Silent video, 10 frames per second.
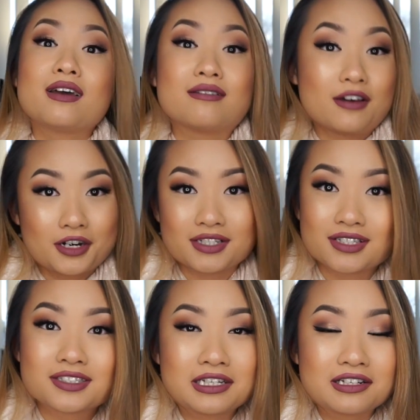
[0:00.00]

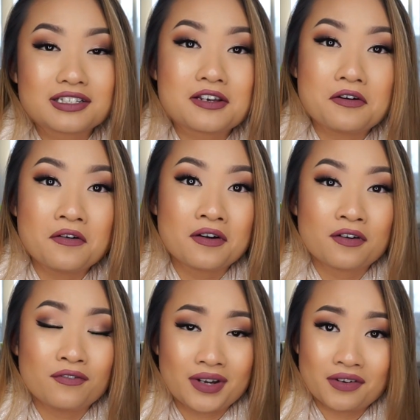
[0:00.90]
non-existent
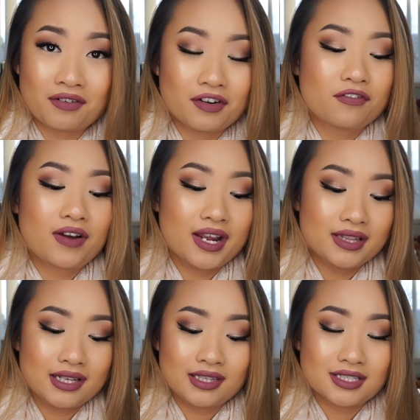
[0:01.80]
or very fine,
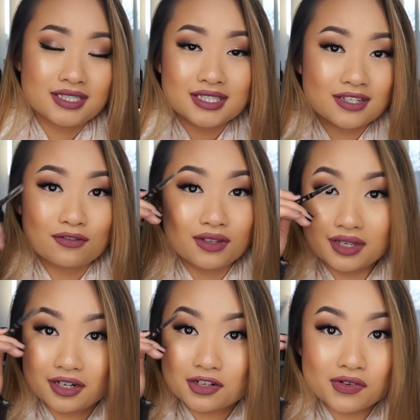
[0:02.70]
that this isn't really
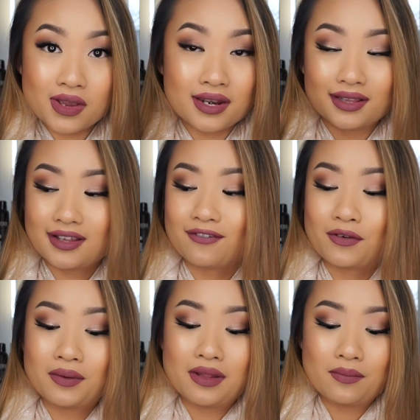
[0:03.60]
gonna do anything
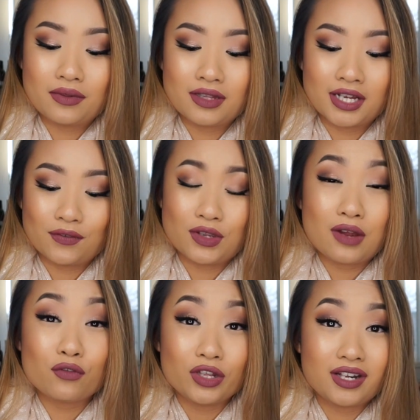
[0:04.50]
for them. Like if you
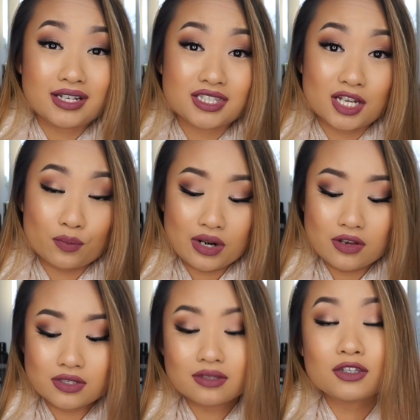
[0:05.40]
have really nice thick
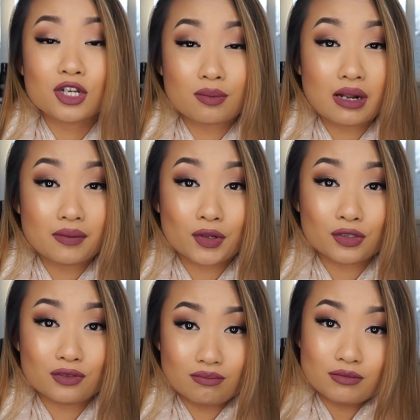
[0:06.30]
brows, you could probably
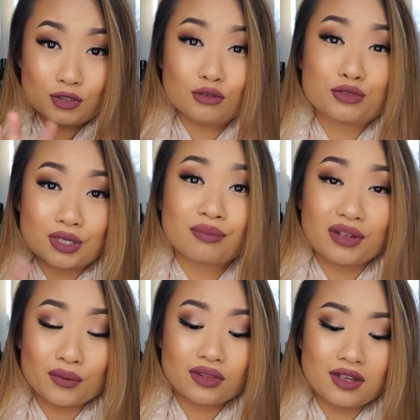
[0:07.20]
do
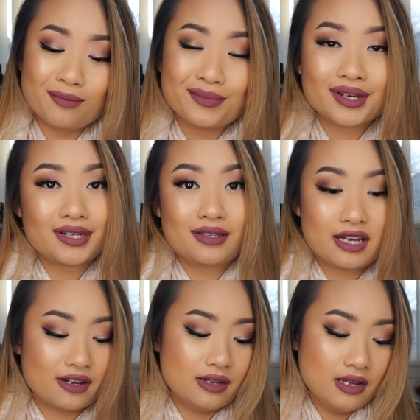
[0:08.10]
something with it, but yeah.